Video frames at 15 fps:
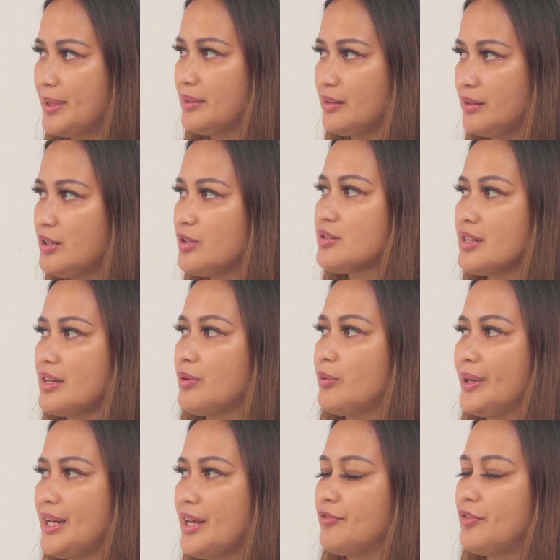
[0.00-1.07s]
been using
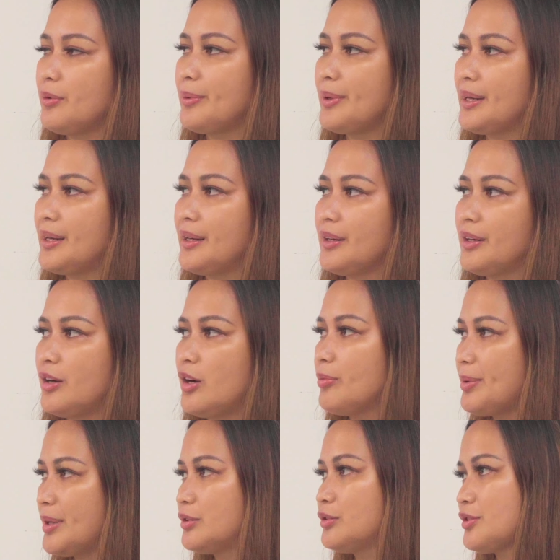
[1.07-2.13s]
whenever we're
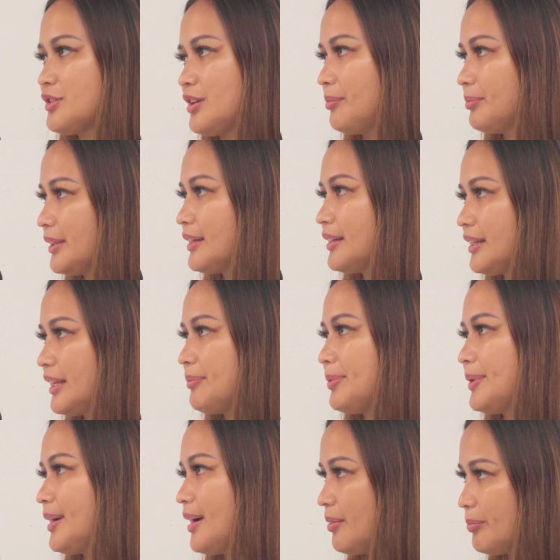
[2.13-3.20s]
coping through something,
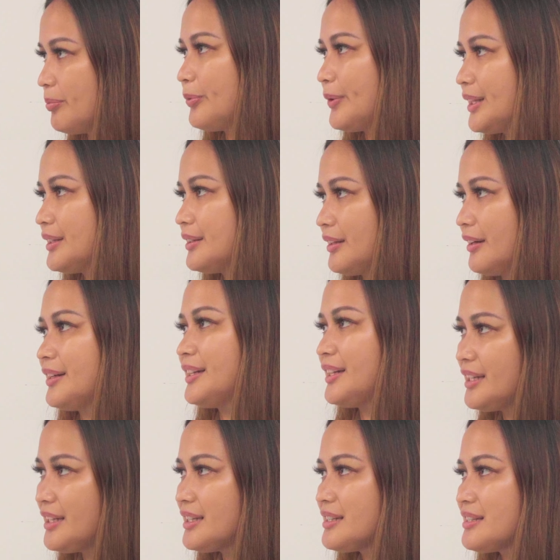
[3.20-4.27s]
keeping up with our
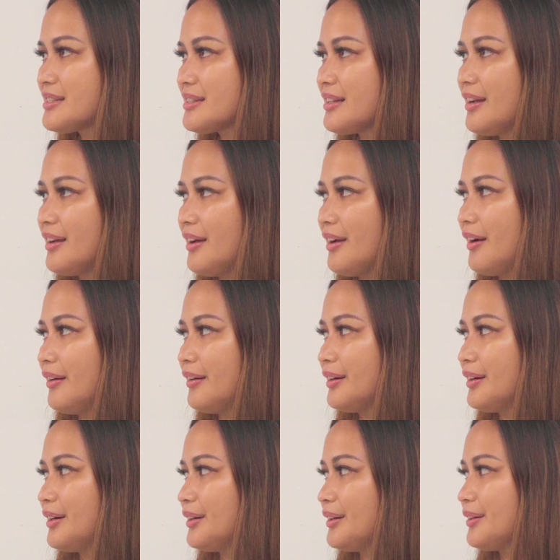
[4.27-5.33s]
needs,
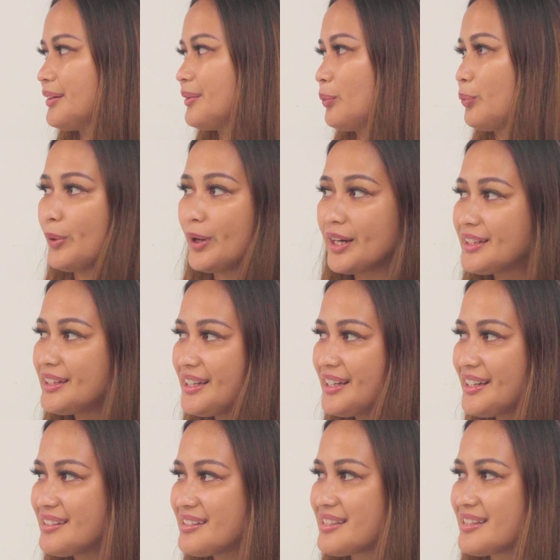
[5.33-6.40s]
our work
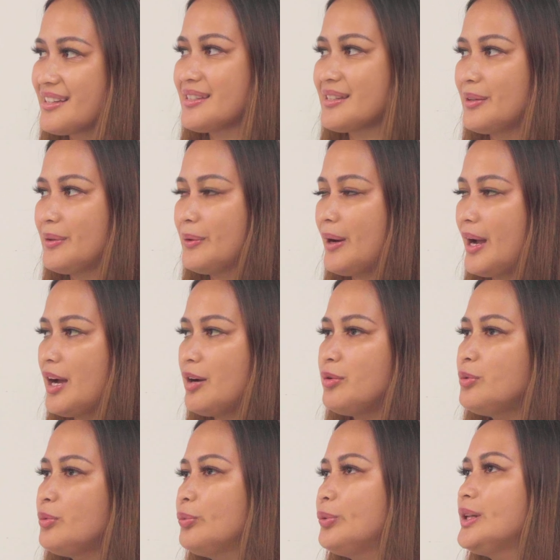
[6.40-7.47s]
needs. So
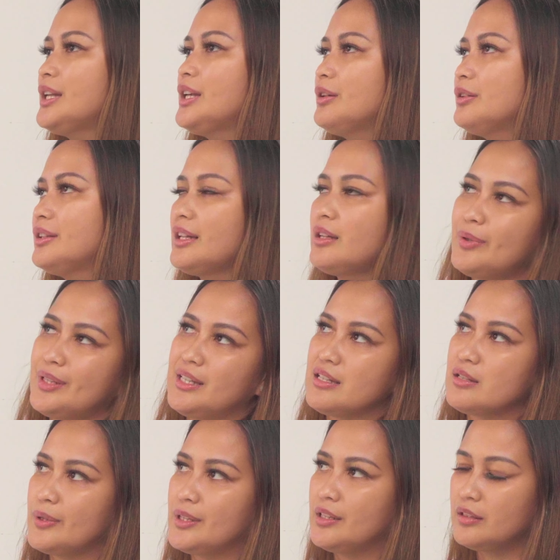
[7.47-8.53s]
how will you deal with
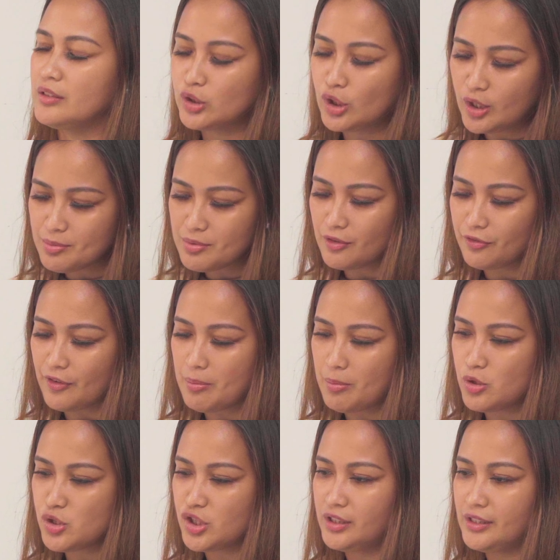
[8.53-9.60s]
this when in terms of
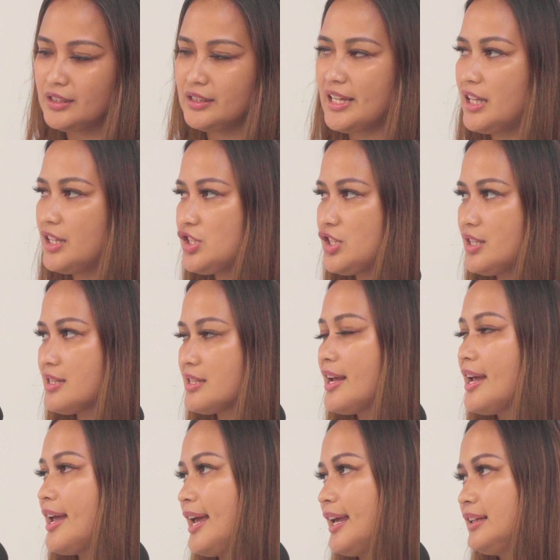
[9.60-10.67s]
emotional intelligence
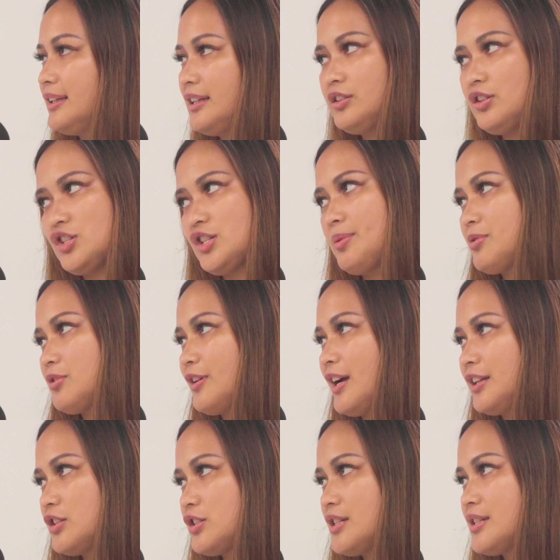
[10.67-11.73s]
and leadership
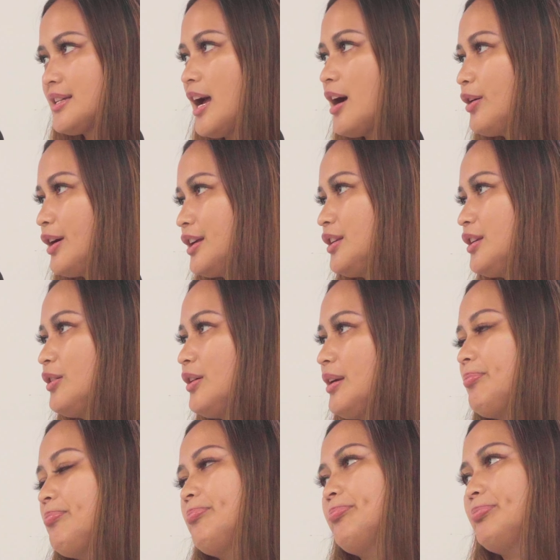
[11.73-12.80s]
strategies? How can
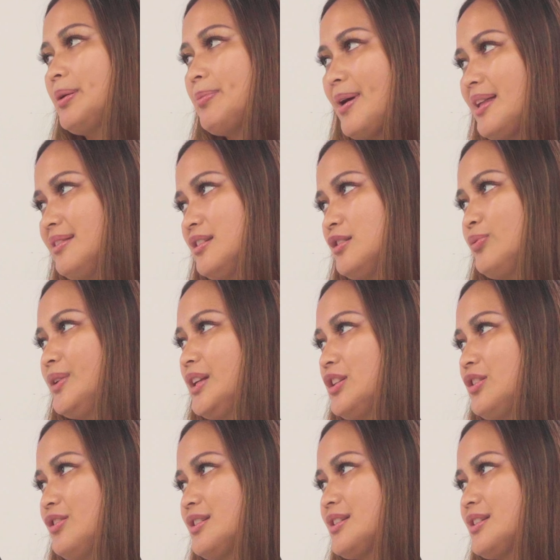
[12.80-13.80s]
you implement this within your...